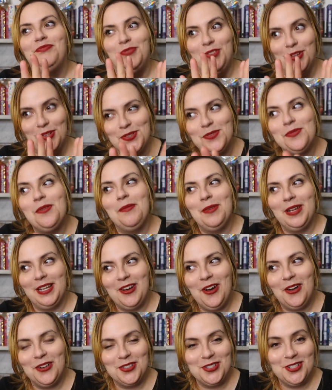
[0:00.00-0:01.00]
the swimming
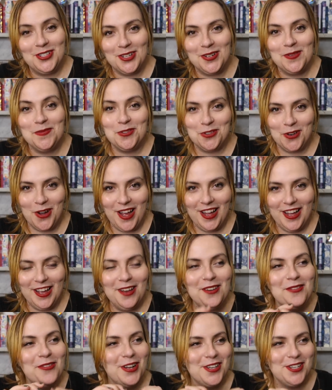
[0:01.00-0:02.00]
costume
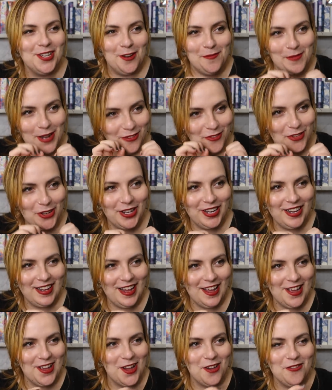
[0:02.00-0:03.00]
dryer, which I'm never going to
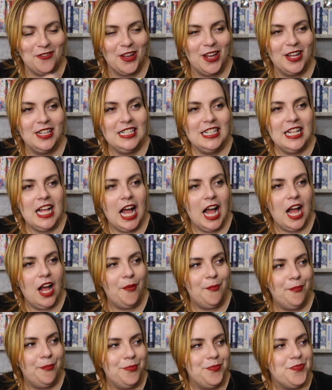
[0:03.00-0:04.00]
get over.
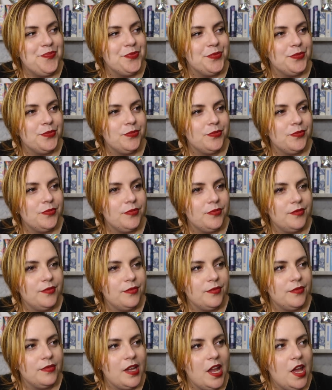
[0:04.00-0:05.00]

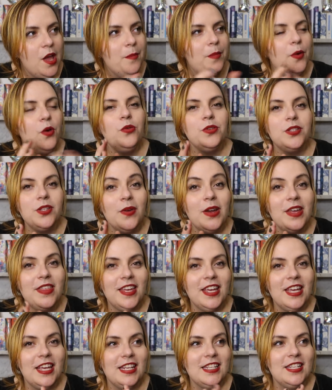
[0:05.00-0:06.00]
But also I
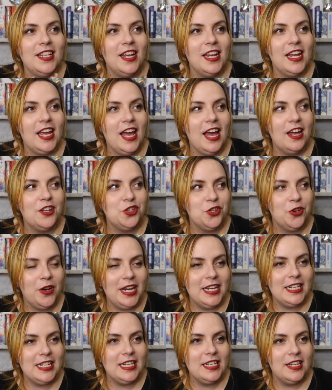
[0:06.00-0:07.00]
think it's like a
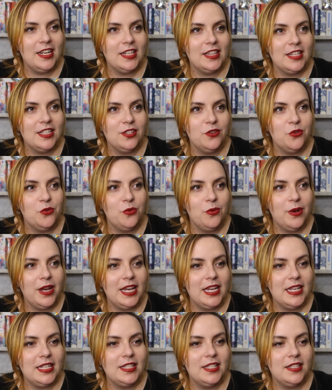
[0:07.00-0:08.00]
trade-in. Like there's
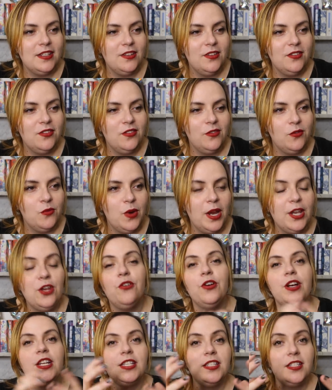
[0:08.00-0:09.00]
always, when
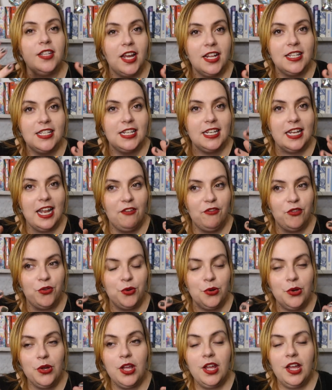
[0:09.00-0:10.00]
you're at a certain
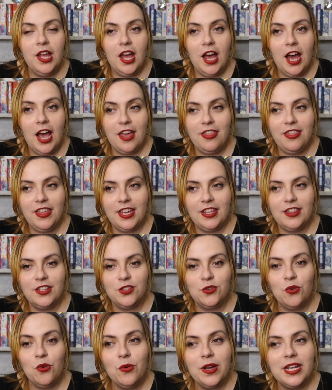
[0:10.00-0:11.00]
level, I think
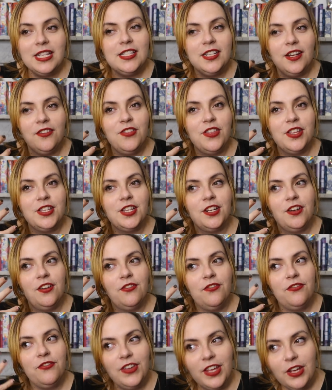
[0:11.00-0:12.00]
there's always stuff that's going
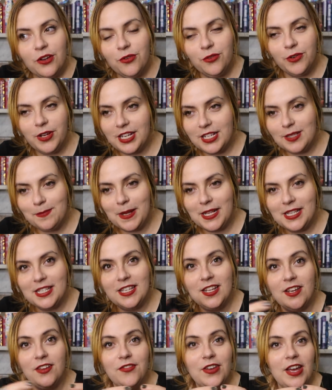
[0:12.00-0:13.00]
to feel
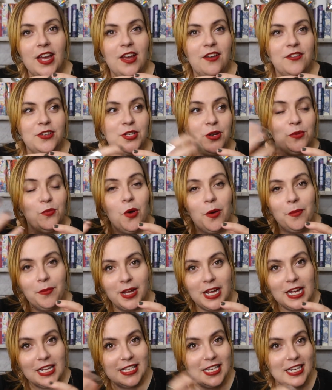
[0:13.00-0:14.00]
expensive to one
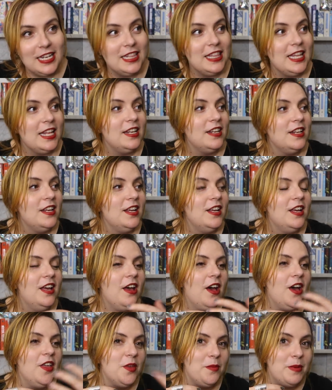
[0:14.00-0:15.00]
person, and then
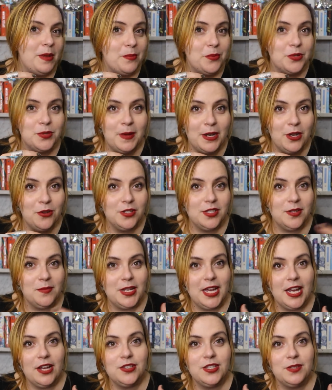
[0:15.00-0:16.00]
other people spend it on
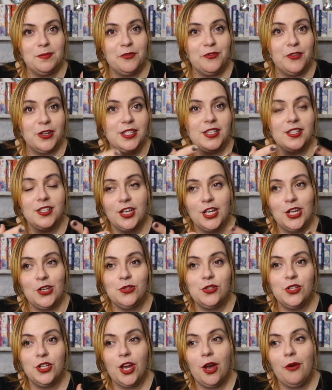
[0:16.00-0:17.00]
something else. For instance, I
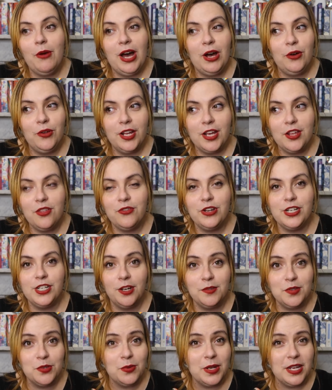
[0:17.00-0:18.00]
used to go out like 3
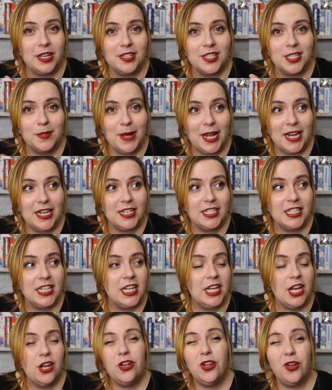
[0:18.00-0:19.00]
times a week and
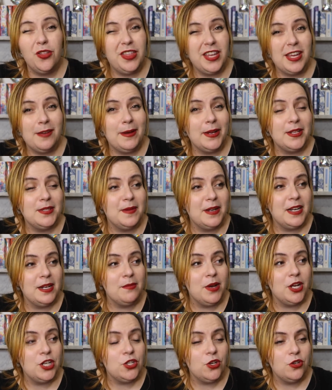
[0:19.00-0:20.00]
not think about
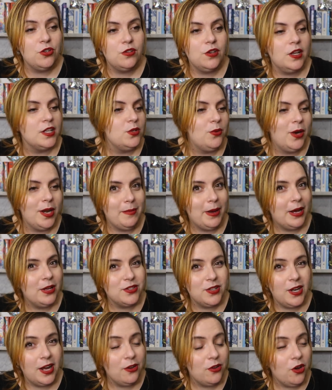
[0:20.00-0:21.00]
spending much on like £20
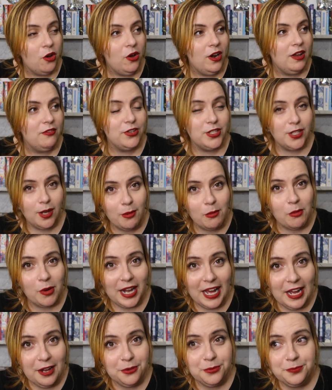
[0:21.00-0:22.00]
on alcohol every time I
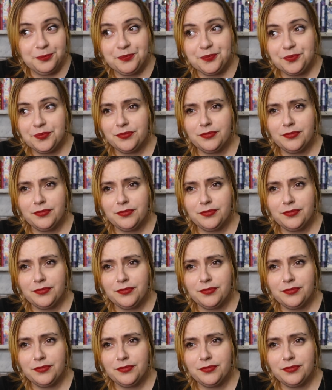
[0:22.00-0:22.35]
went out.